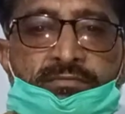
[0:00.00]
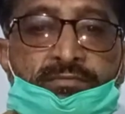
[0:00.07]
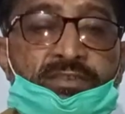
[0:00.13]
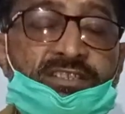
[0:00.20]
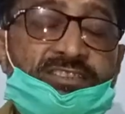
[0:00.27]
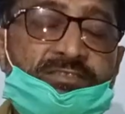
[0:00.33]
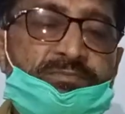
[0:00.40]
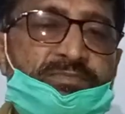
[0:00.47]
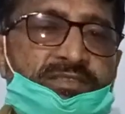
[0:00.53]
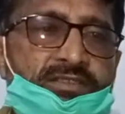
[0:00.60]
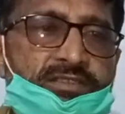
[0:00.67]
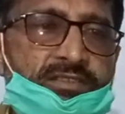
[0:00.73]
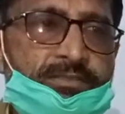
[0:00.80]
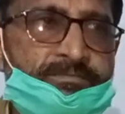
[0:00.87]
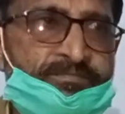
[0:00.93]
must
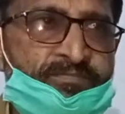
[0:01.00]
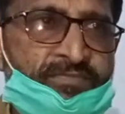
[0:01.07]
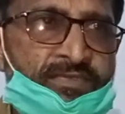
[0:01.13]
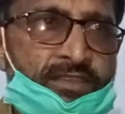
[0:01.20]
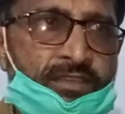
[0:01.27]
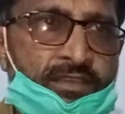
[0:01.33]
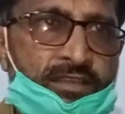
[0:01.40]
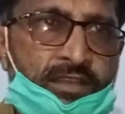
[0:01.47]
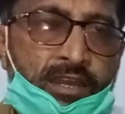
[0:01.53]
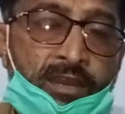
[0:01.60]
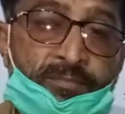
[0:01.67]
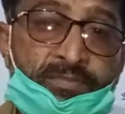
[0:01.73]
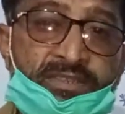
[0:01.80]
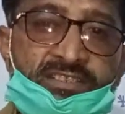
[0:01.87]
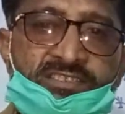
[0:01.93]
be
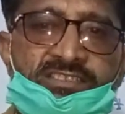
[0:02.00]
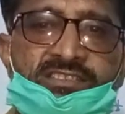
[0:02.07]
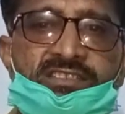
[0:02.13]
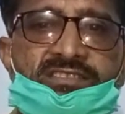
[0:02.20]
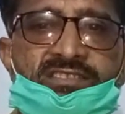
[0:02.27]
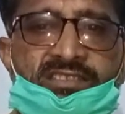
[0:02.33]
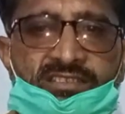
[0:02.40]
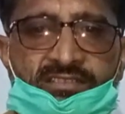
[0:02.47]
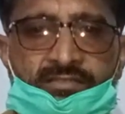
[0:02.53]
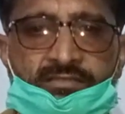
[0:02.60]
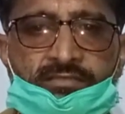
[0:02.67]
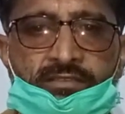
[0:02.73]
appreciated.